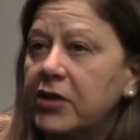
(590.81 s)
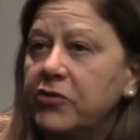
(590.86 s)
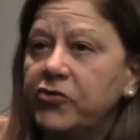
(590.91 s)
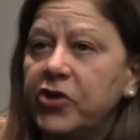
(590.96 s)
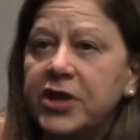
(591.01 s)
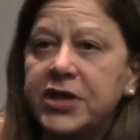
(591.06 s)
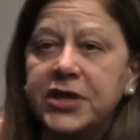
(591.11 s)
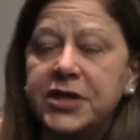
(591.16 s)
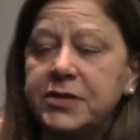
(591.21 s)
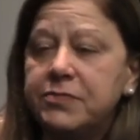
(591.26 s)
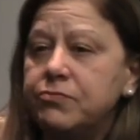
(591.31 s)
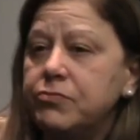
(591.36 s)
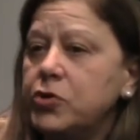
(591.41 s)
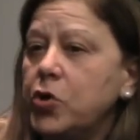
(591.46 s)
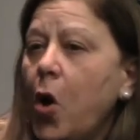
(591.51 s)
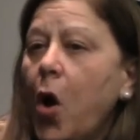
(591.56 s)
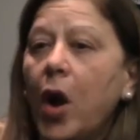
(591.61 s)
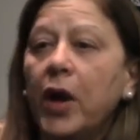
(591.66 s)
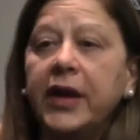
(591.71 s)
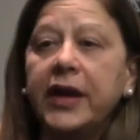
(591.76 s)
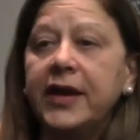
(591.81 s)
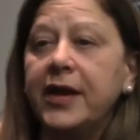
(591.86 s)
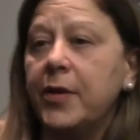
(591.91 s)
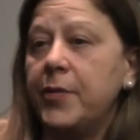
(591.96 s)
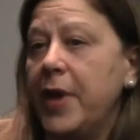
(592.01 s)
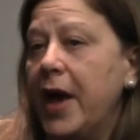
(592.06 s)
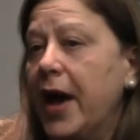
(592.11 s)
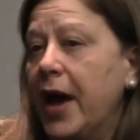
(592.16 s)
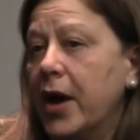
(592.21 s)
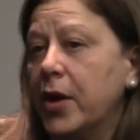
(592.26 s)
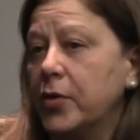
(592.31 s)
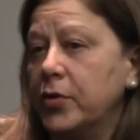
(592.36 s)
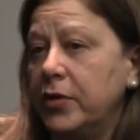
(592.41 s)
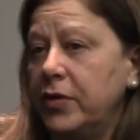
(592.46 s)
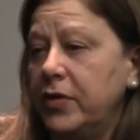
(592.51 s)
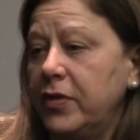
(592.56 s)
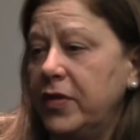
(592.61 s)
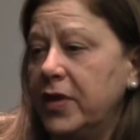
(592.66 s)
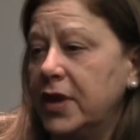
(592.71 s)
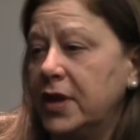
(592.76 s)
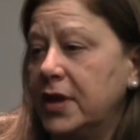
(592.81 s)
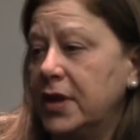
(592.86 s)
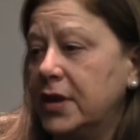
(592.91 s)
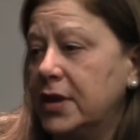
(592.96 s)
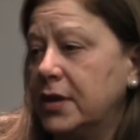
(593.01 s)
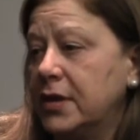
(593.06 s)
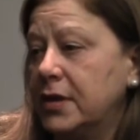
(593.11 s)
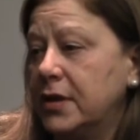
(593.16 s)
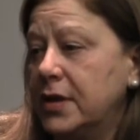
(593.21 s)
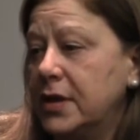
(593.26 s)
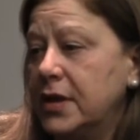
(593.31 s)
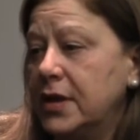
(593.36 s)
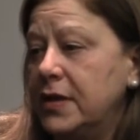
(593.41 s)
just talking about the